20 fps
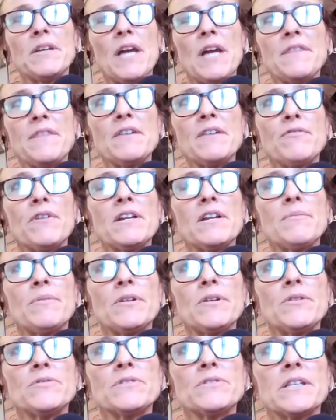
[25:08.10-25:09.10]
I think for
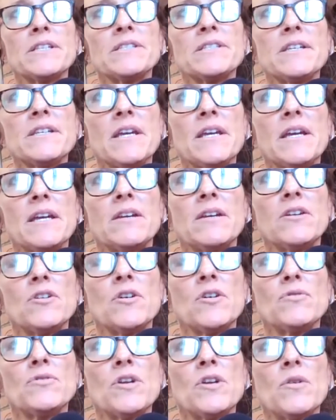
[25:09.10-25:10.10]
anybody who's listening,
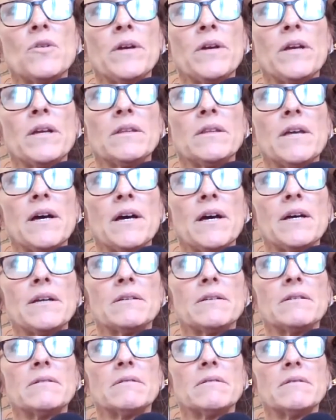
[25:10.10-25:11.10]
knowing
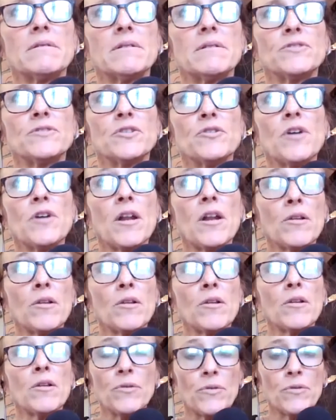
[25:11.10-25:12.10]
that you're not
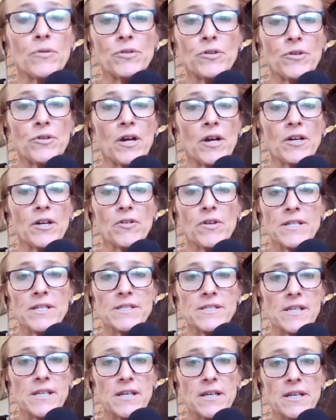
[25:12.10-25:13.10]
alone, you're not
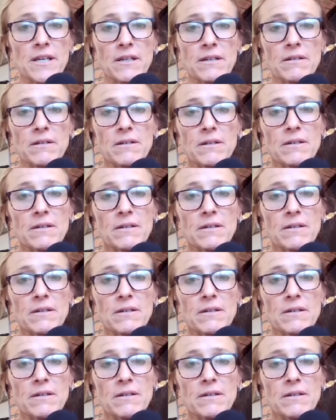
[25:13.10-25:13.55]
crazy,